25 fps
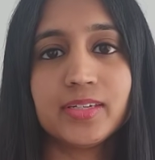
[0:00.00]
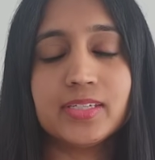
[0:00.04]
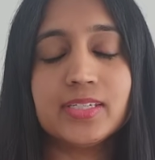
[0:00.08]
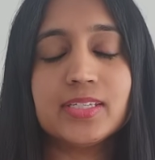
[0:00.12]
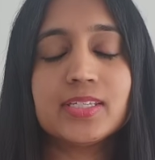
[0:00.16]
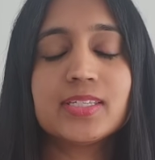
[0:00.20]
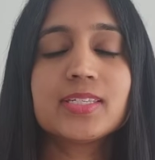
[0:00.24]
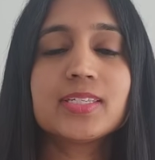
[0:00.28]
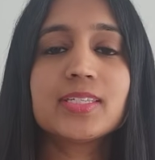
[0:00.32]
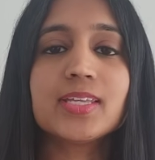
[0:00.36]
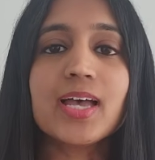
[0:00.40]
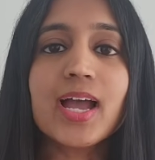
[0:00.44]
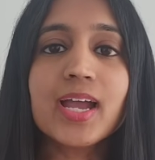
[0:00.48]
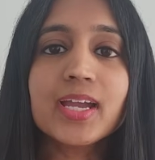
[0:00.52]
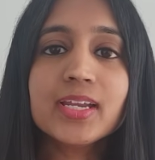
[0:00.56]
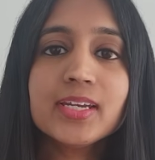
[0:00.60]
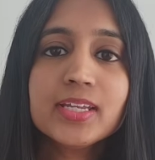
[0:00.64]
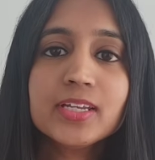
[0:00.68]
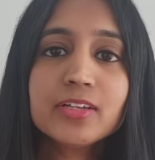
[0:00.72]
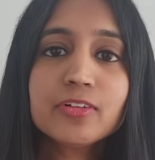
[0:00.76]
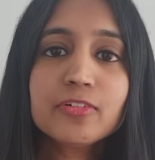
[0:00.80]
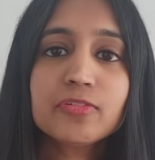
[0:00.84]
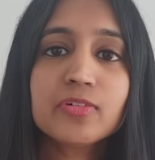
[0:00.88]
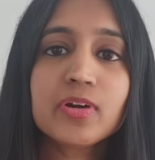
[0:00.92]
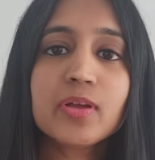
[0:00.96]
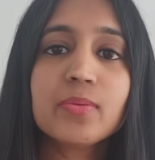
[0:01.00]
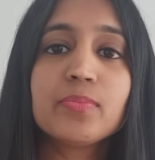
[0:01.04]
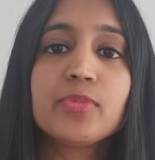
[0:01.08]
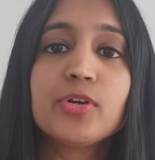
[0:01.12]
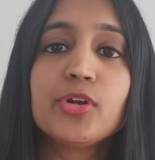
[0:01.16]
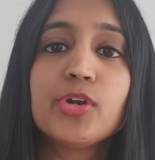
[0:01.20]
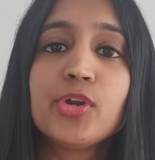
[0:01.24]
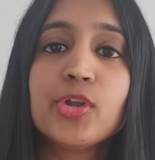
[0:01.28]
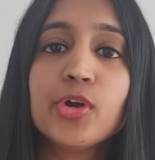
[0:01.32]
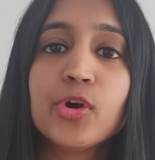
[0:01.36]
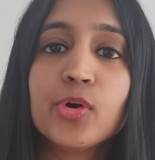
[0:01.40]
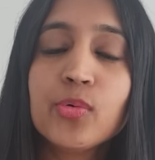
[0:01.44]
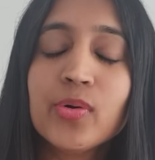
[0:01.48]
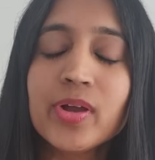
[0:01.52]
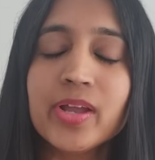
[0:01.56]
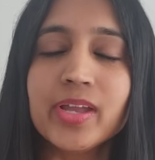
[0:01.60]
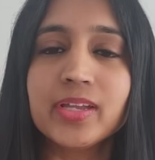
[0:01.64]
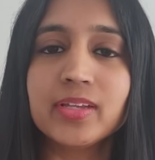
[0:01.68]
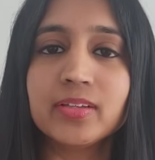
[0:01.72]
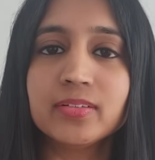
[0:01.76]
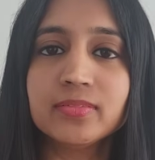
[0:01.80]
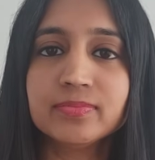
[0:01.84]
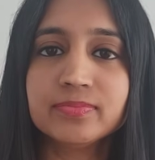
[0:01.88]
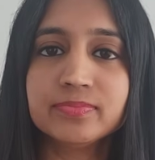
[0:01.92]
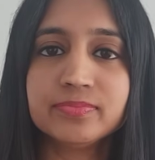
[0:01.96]
Deciding from
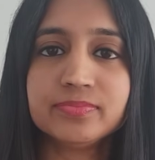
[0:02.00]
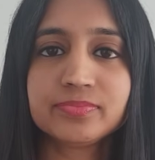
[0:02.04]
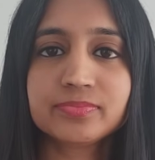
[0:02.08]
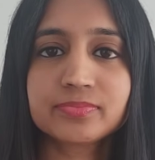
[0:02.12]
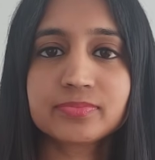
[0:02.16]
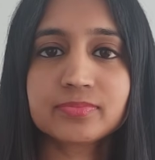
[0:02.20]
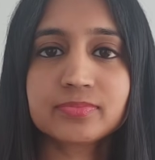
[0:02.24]
knowing